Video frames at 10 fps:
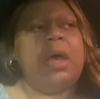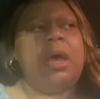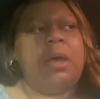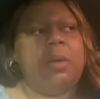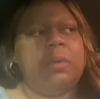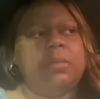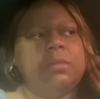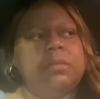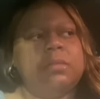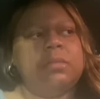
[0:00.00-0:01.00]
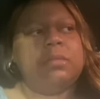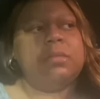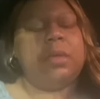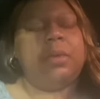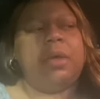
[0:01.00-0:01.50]
oh,
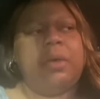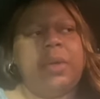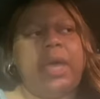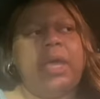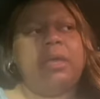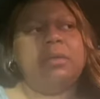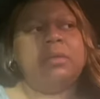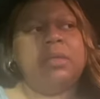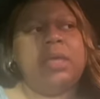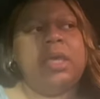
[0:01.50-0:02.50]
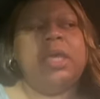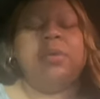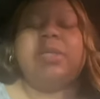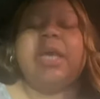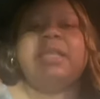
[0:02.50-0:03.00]
okay.
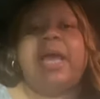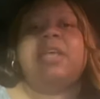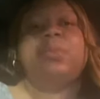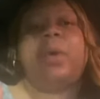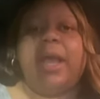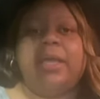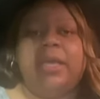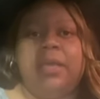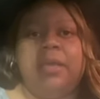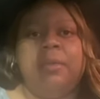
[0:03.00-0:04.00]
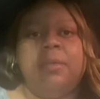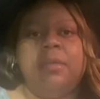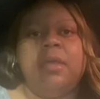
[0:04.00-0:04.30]
He was like, that's where I keep